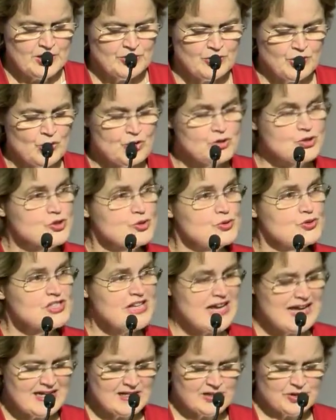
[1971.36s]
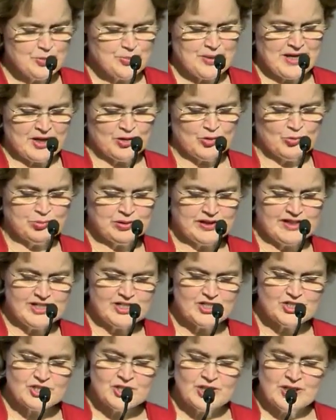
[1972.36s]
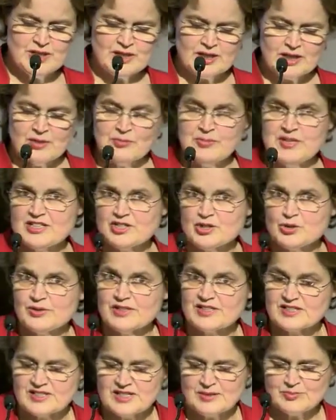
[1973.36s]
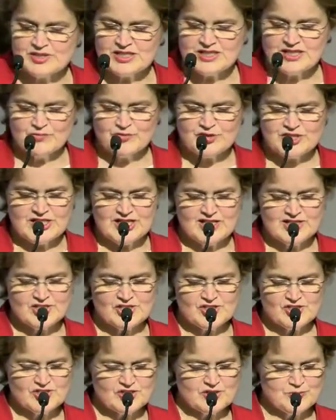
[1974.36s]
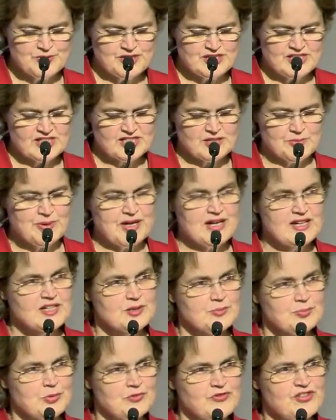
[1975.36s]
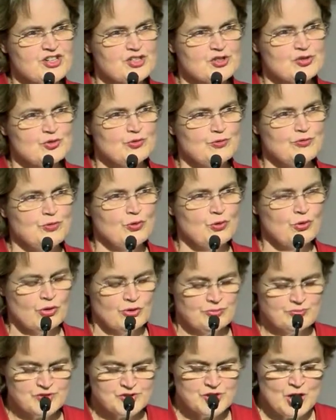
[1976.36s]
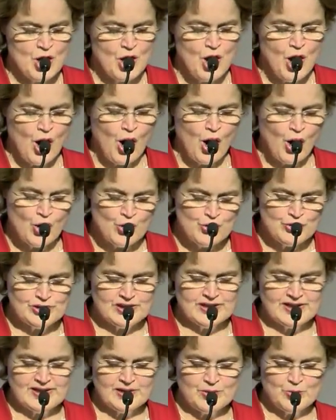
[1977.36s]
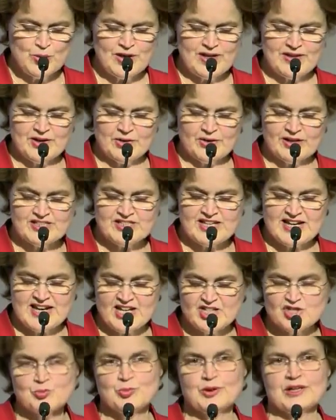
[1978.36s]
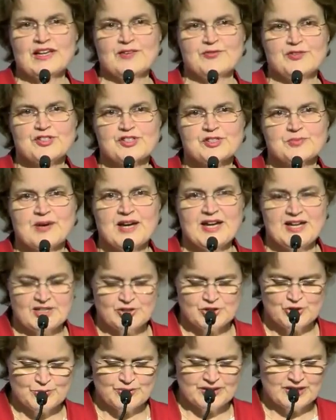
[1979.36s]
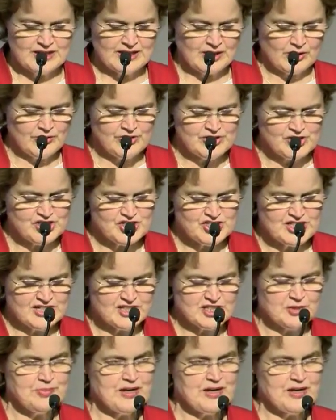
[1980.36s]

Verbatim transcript: Those who take the panel pledge commit to accepting invitations to participate at professional forums only where there are tangible efforts made to encourage a gender